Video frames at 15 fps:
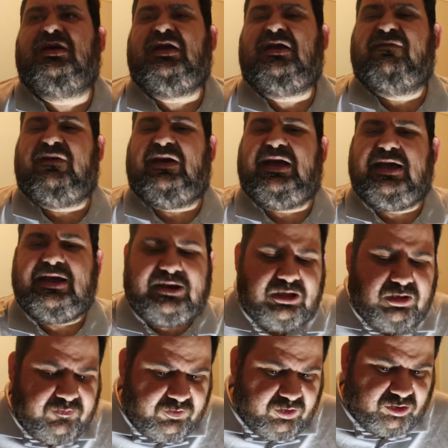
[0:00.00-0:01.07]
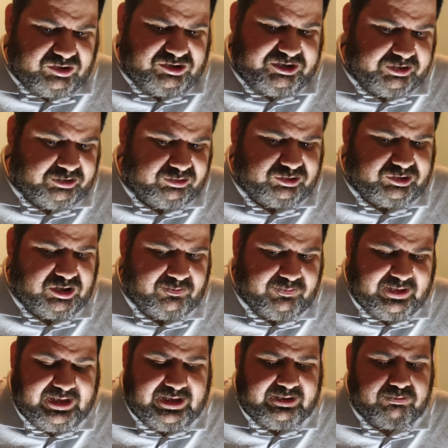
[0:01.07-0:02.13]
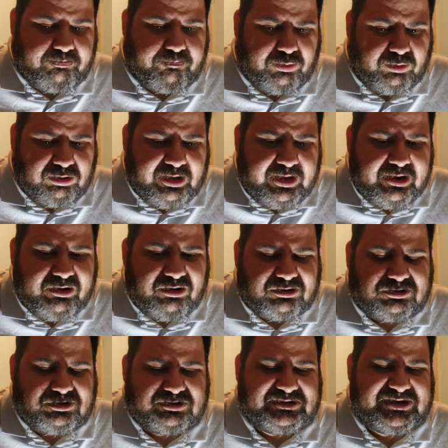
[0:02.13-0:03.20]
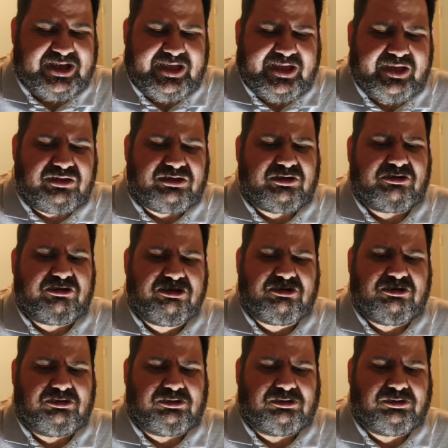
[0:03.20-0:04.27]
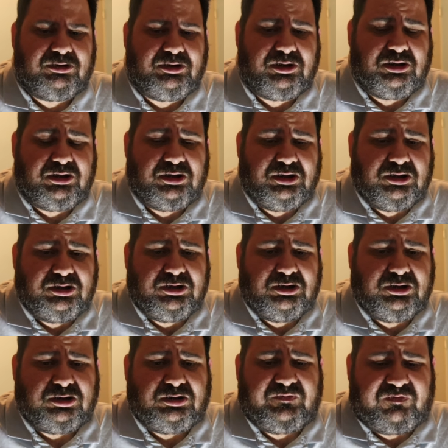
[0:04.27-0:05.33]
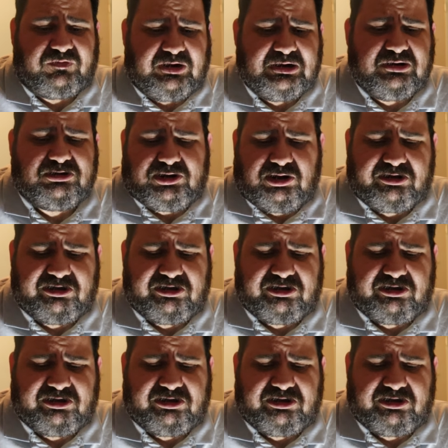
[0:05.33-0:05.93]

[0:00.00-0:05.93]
if any of your children are being bullied or teased at school, confront the